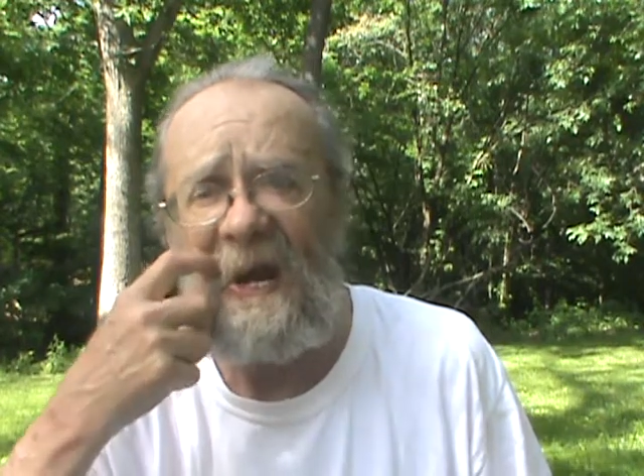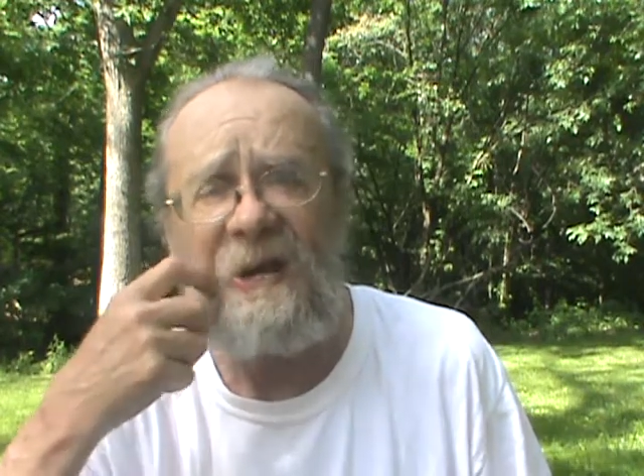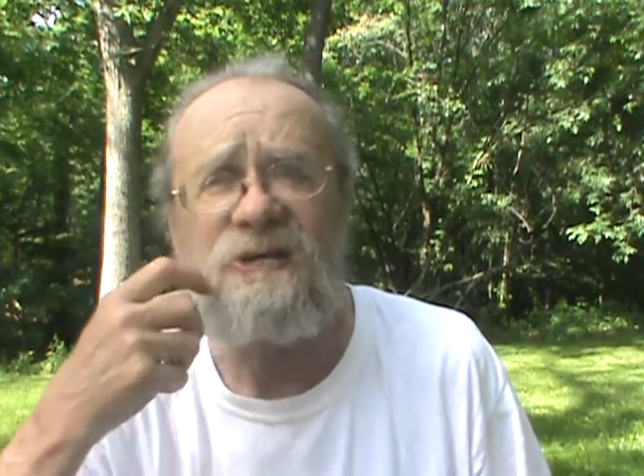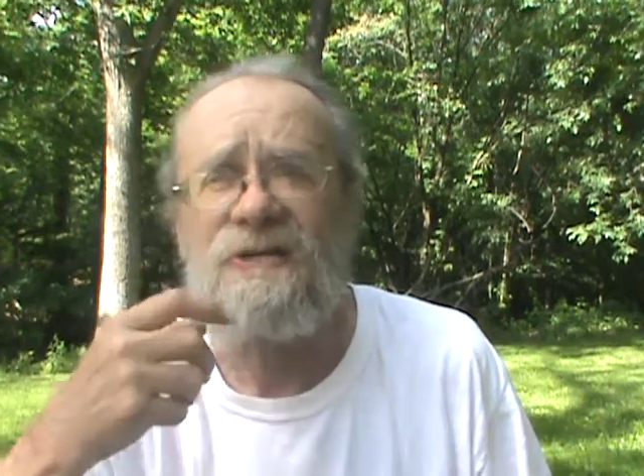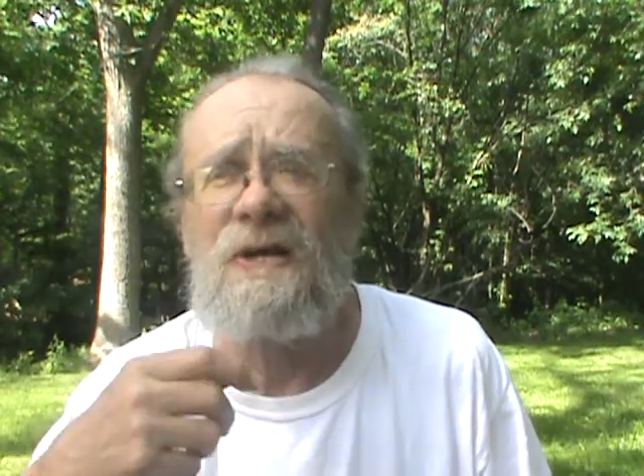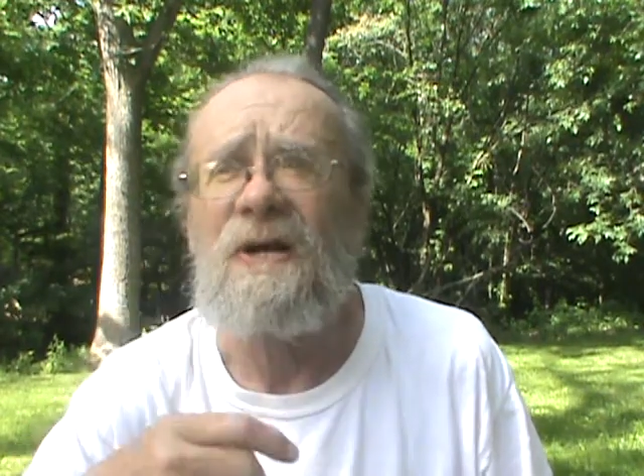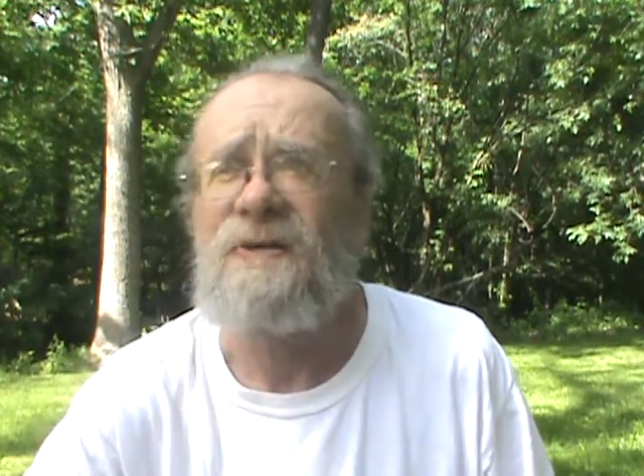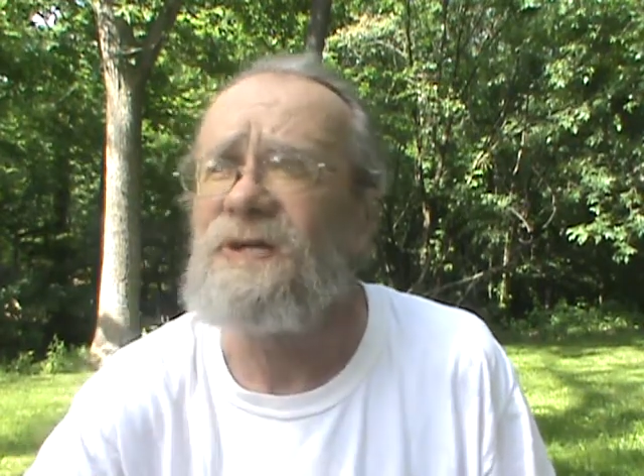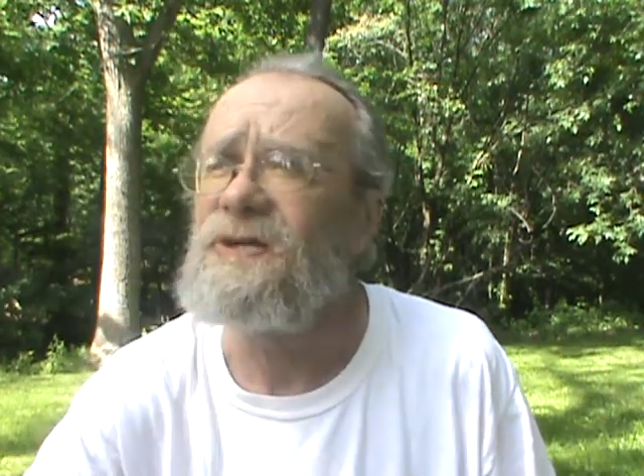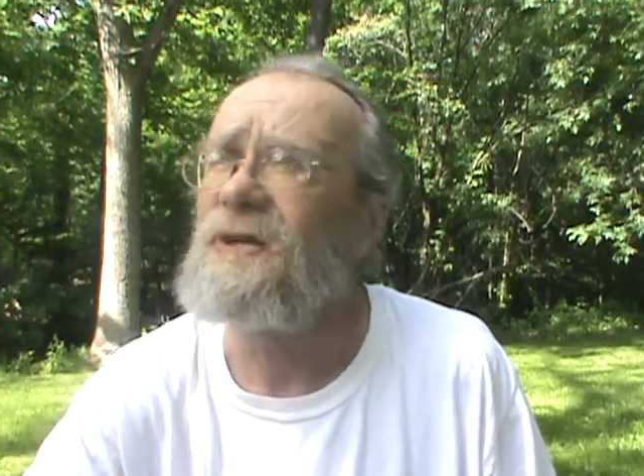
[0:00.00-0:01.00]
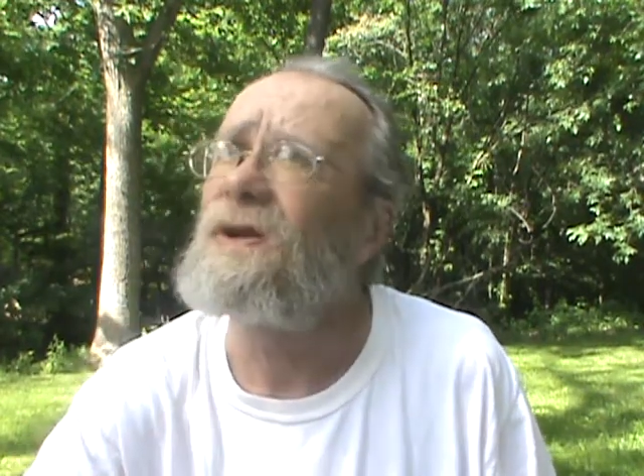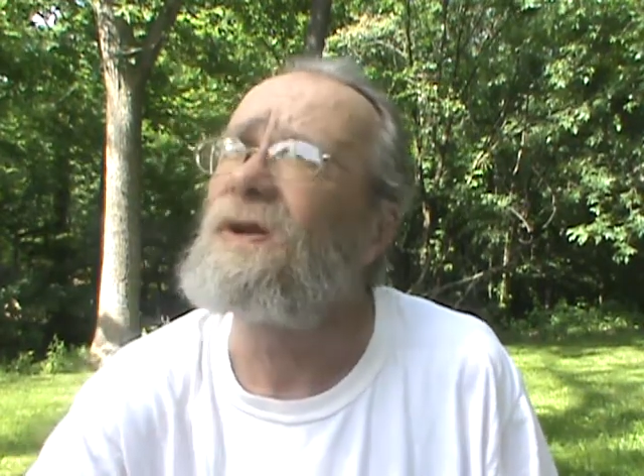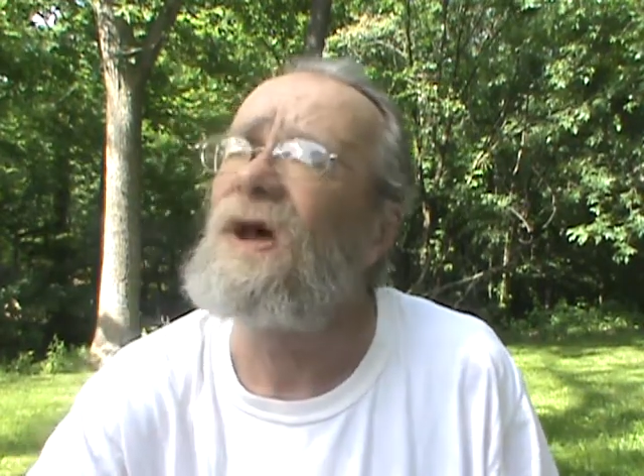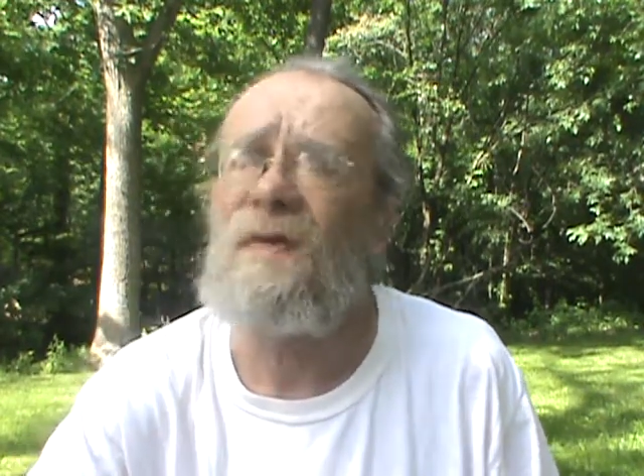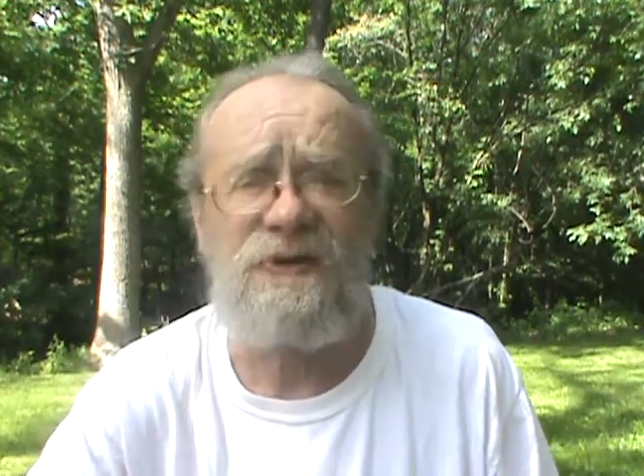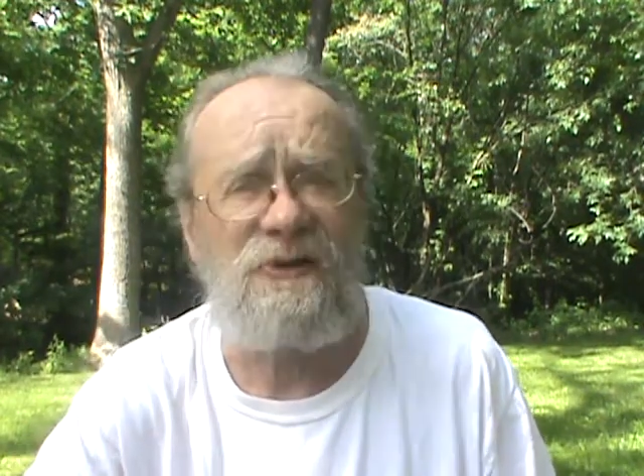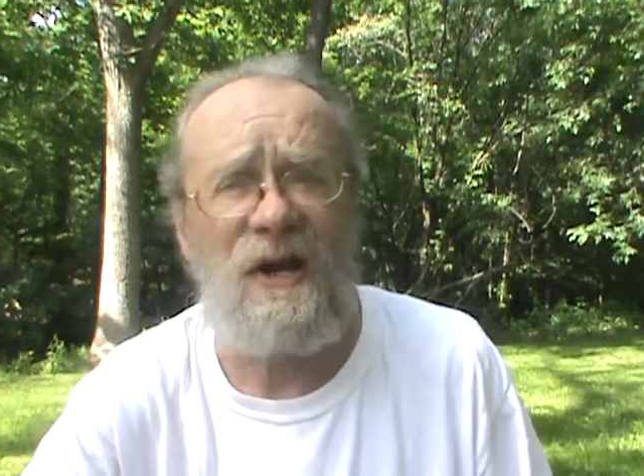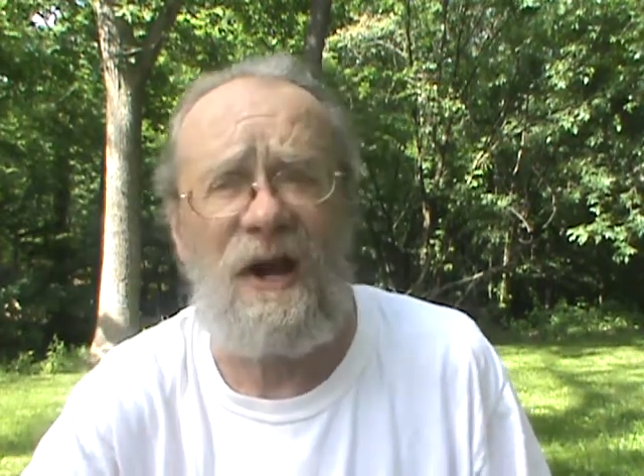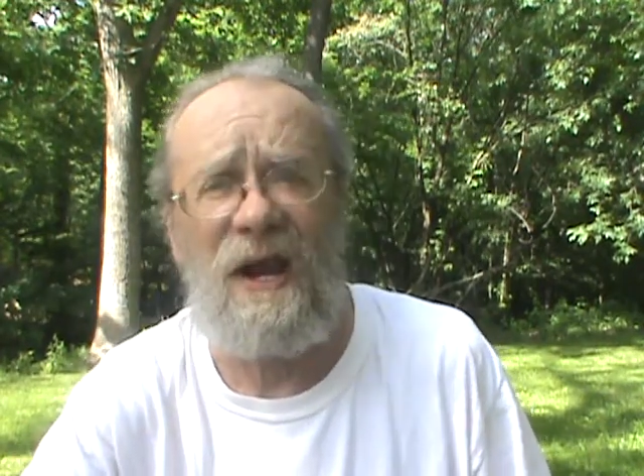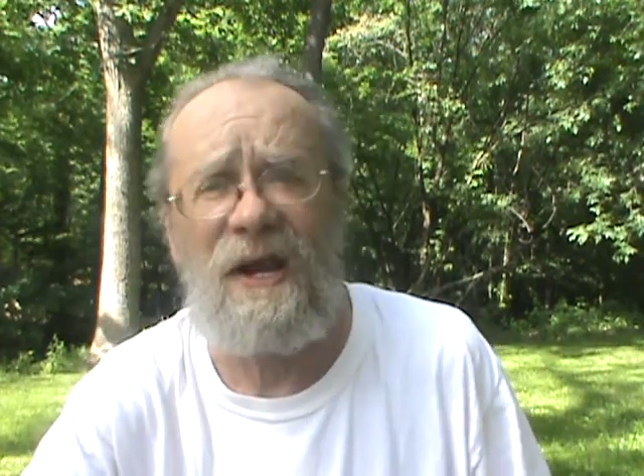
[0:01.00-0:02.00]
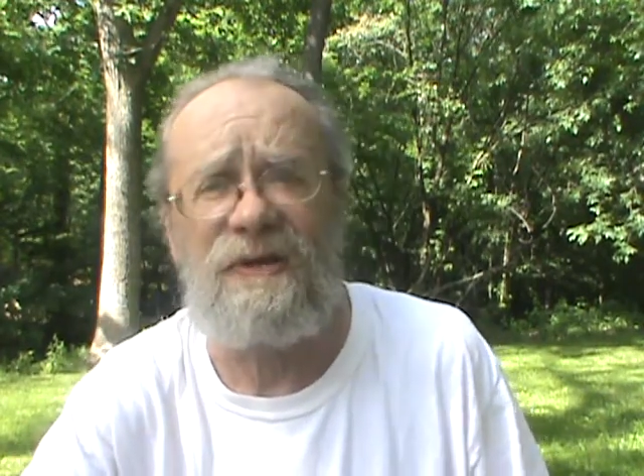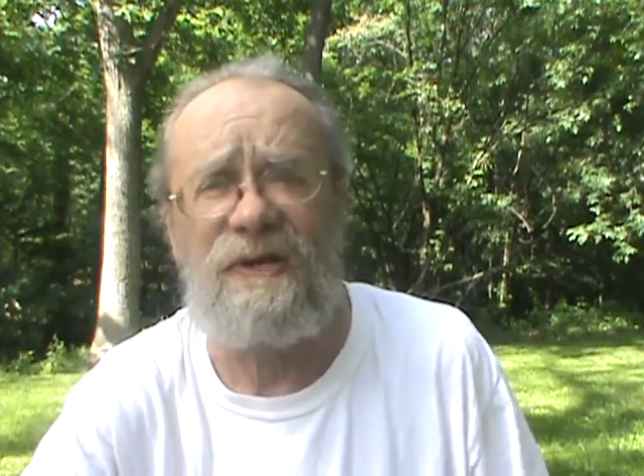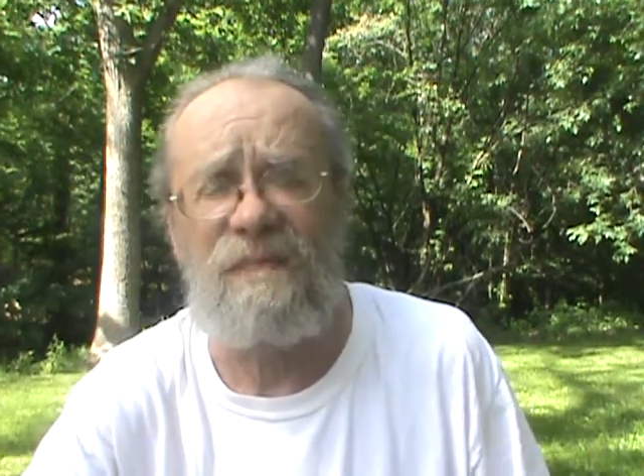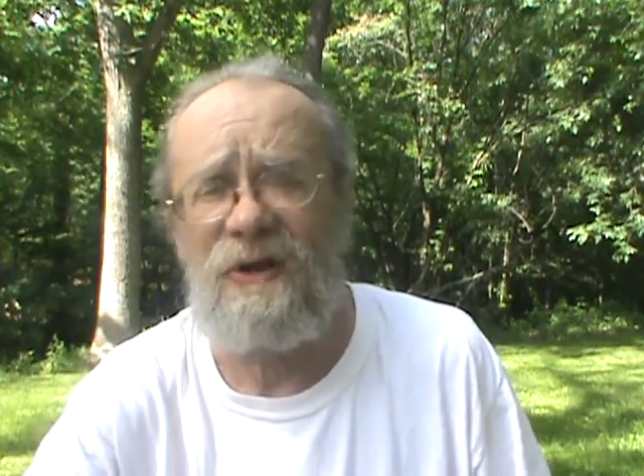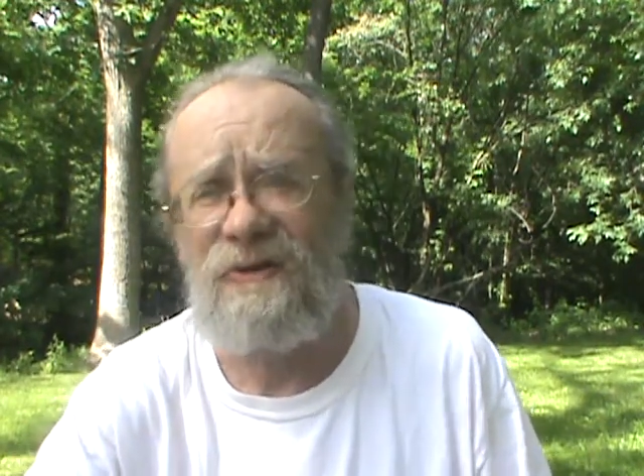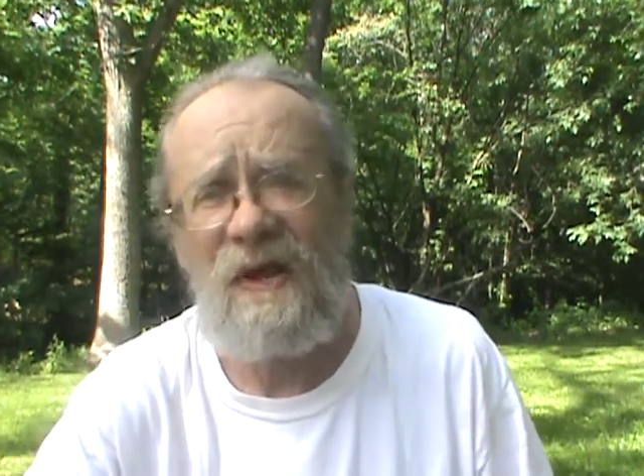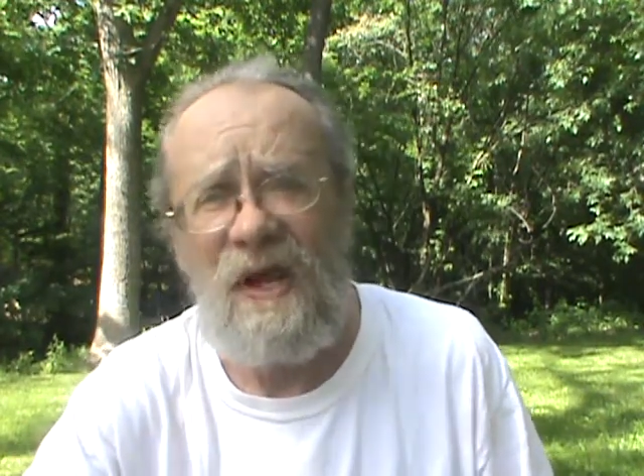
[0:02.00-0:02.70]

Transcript: It's since cleared off, still kind of hazy, but